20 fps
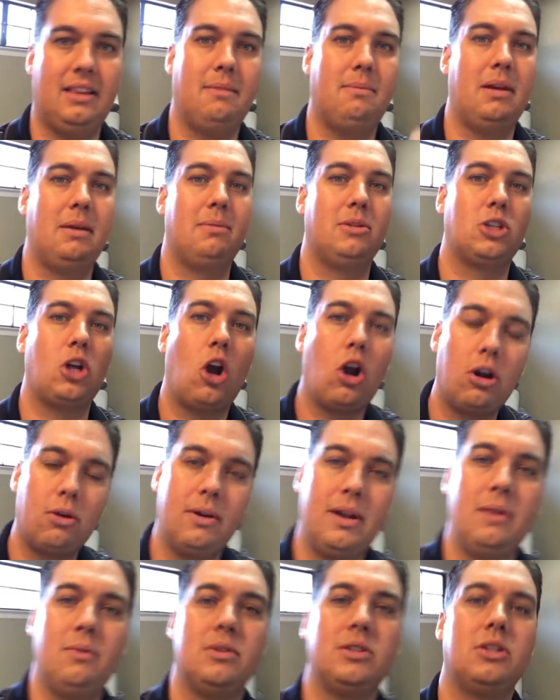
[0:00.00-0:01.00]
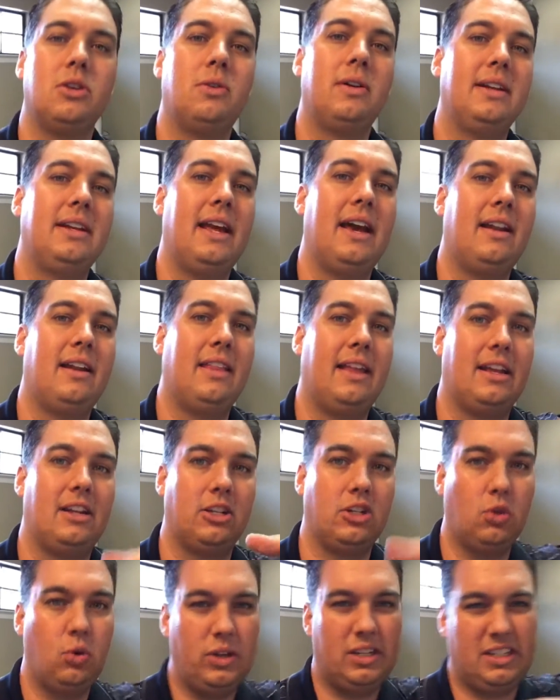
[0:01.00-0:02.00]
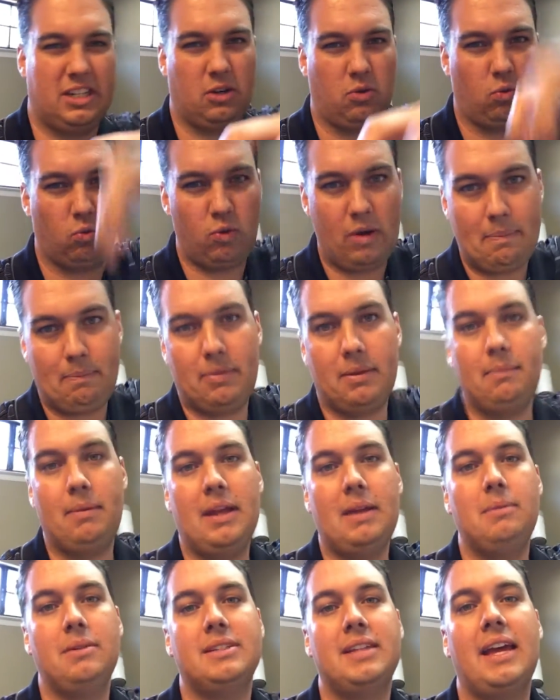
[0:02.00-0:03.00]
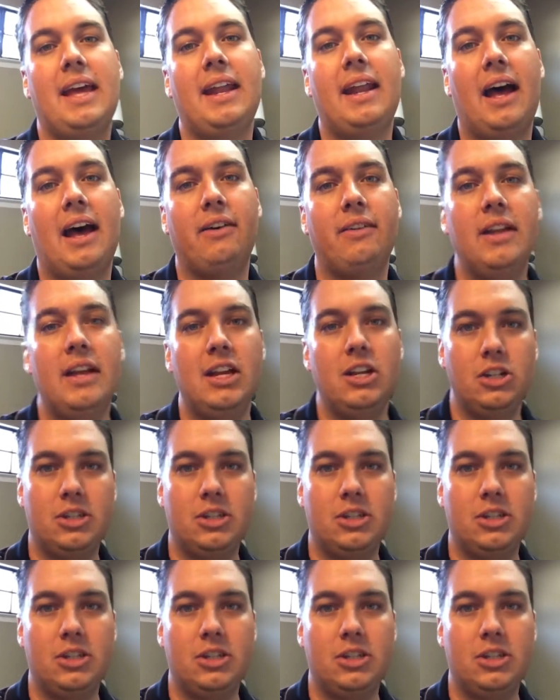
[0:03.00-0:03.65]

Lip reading: the baby's heart rate was going down, and they had to twist and rip the baby's head out